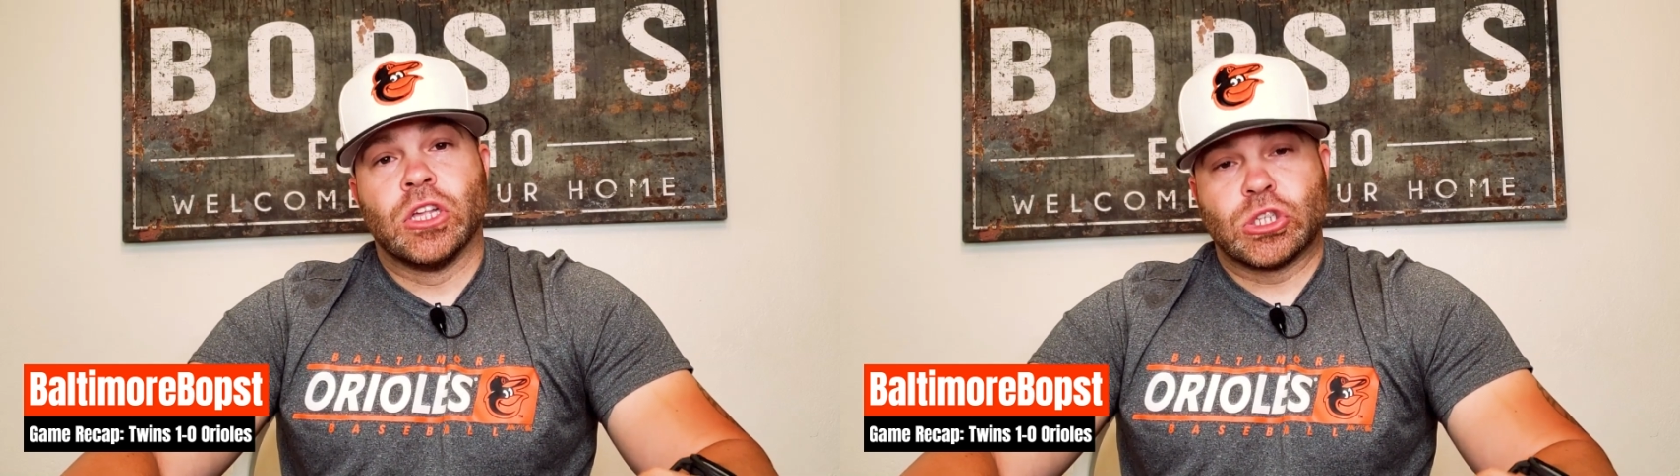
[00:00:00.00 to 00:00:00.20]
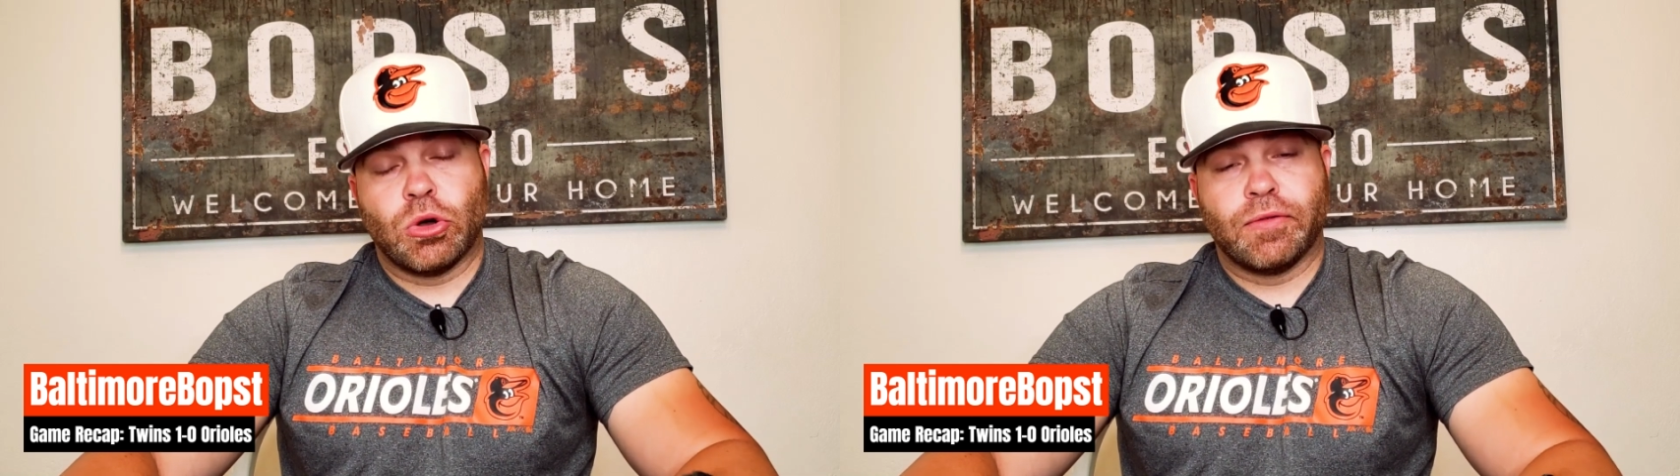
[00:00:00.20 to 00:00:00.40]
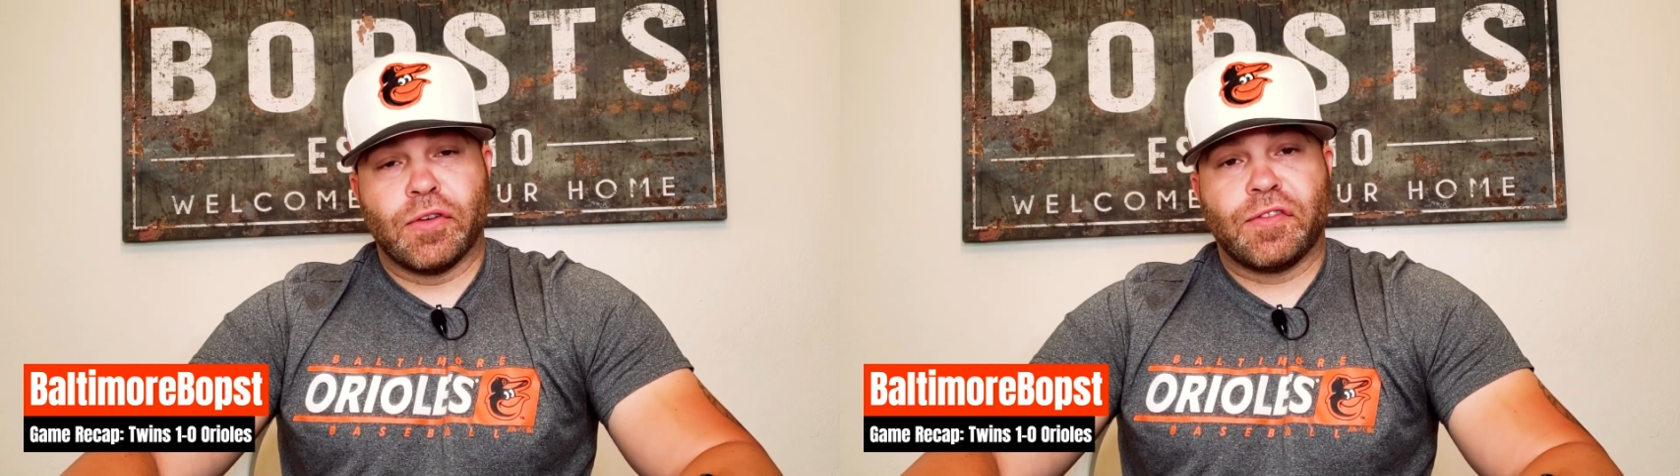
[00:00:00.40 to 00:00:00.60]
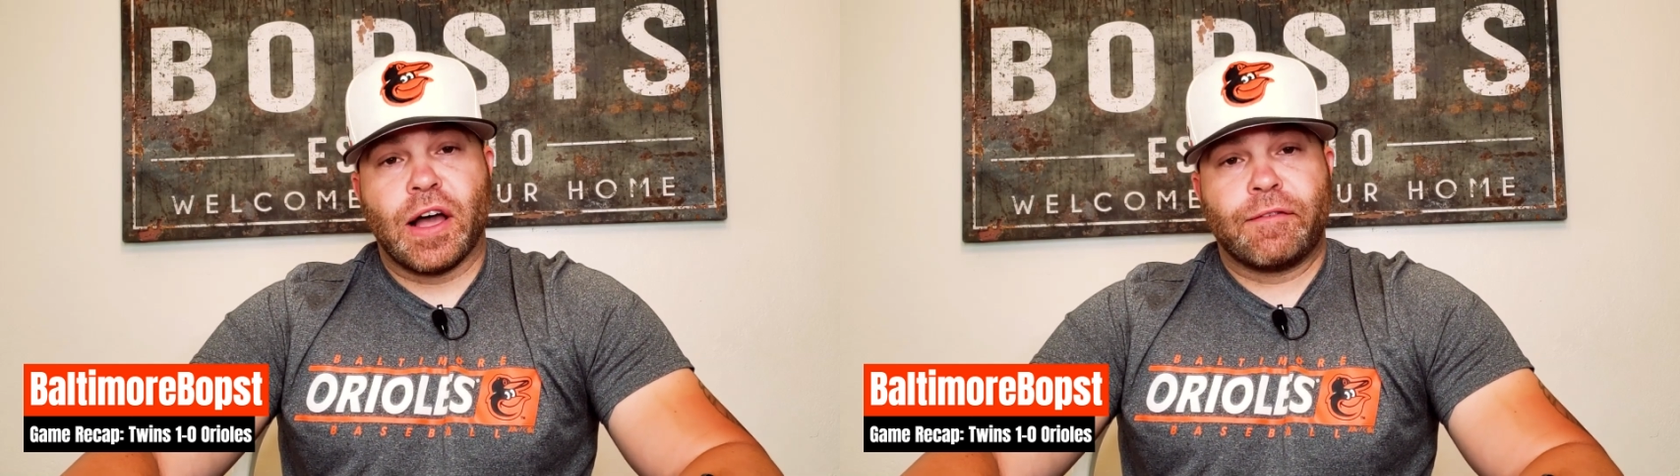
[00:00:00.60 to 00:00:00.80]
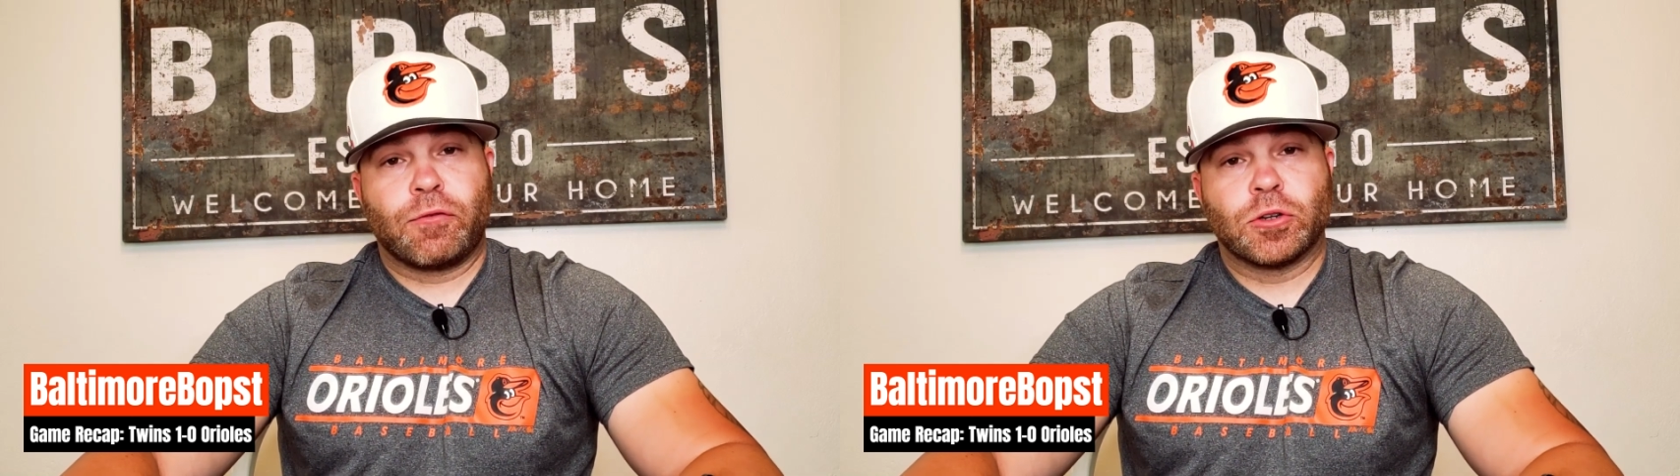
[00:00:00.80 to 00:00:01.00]

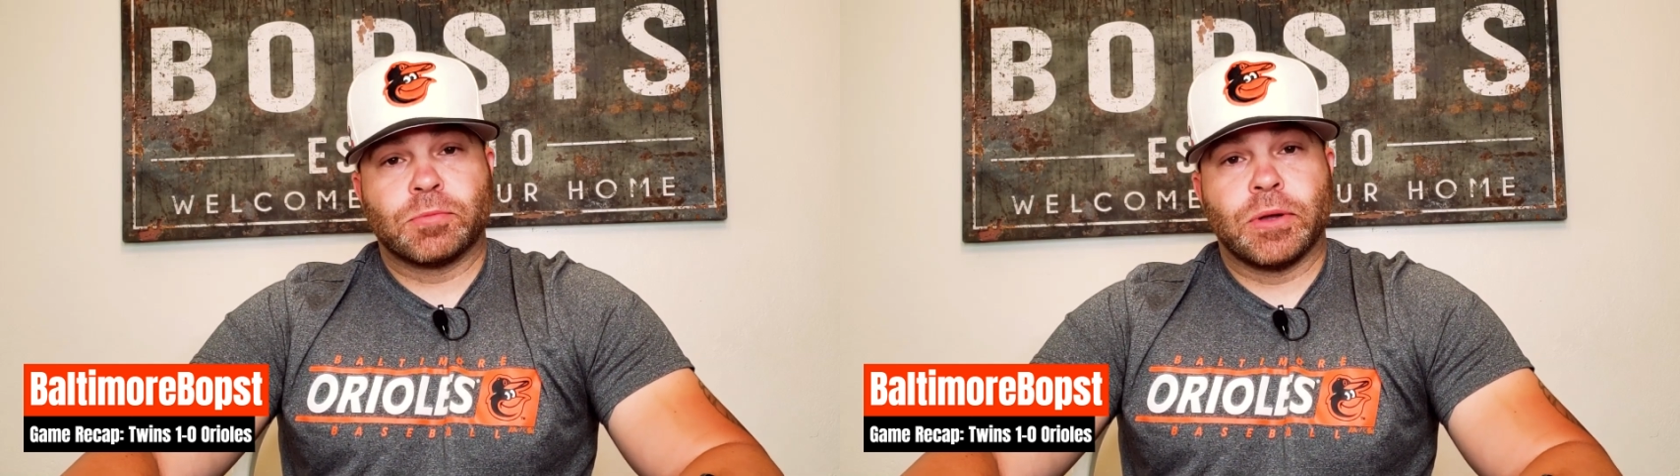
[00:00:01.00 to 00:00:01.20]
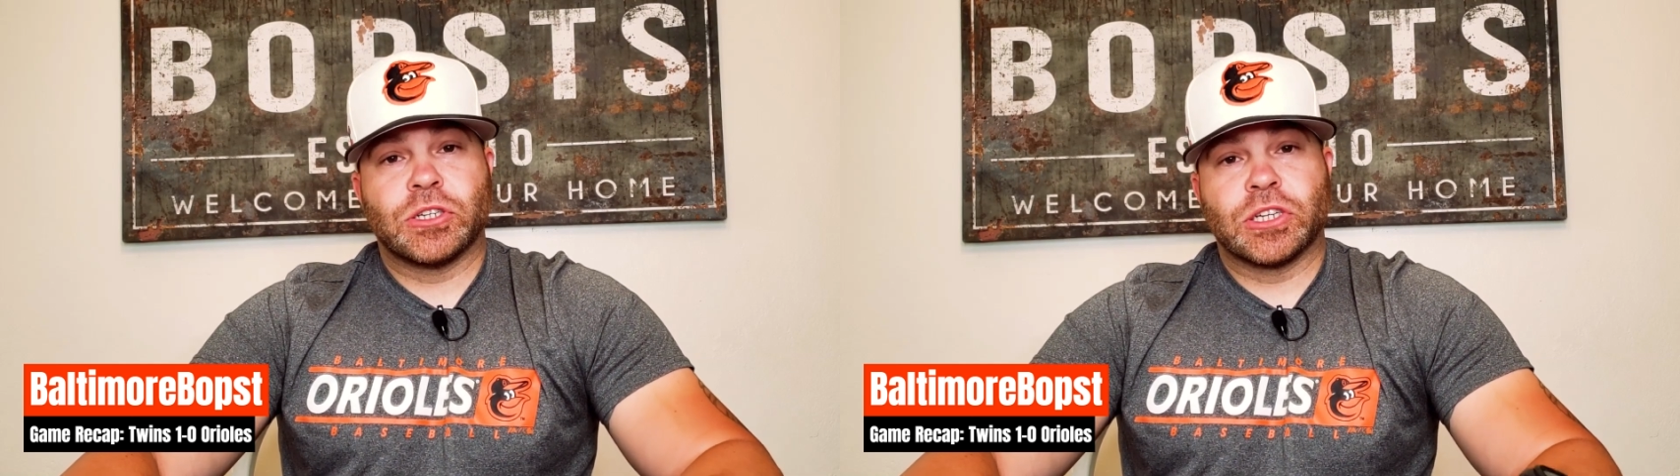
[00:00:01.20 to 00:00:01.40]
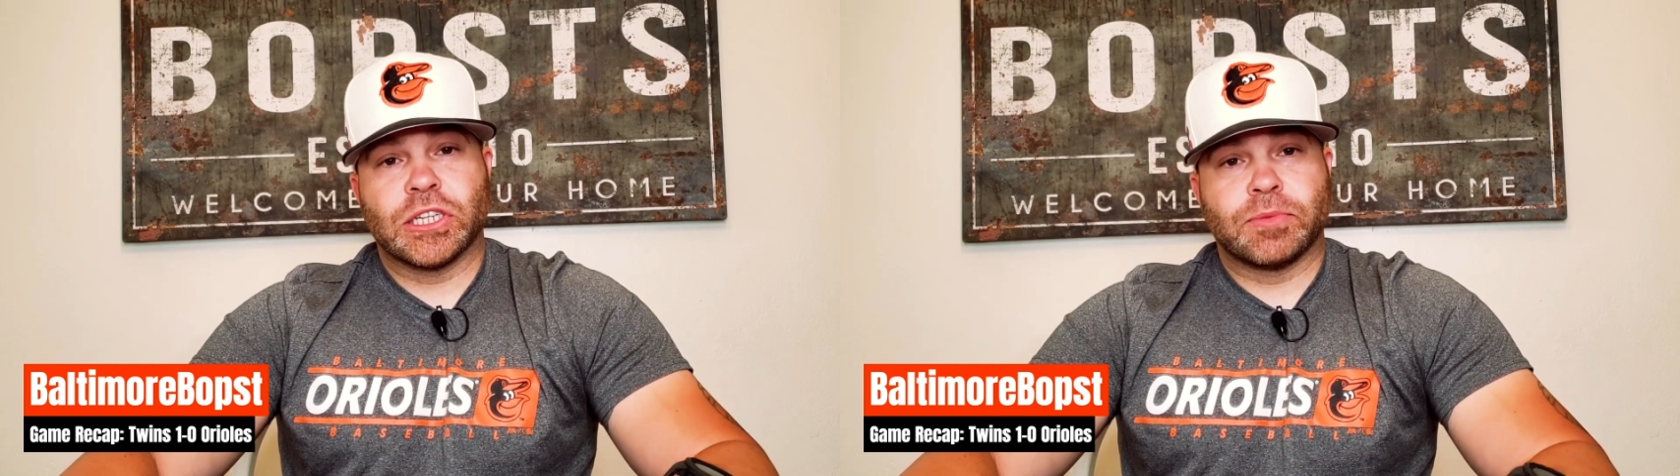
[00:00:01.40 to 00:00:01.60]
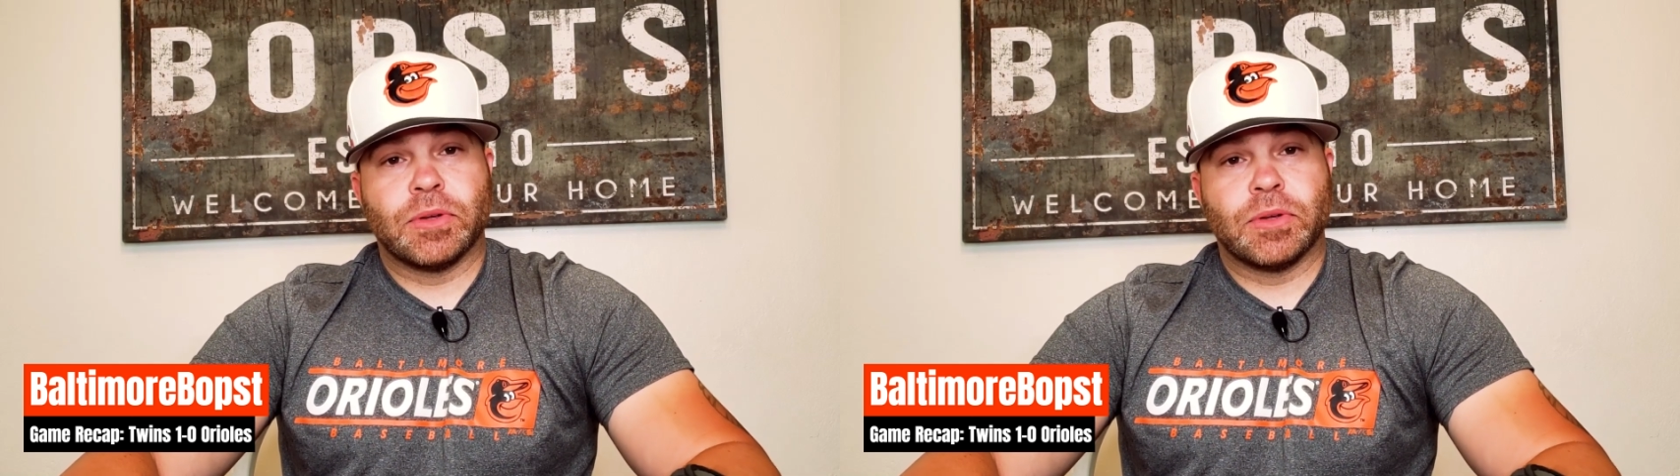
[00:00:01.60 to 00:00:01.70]
12:05 first pitch against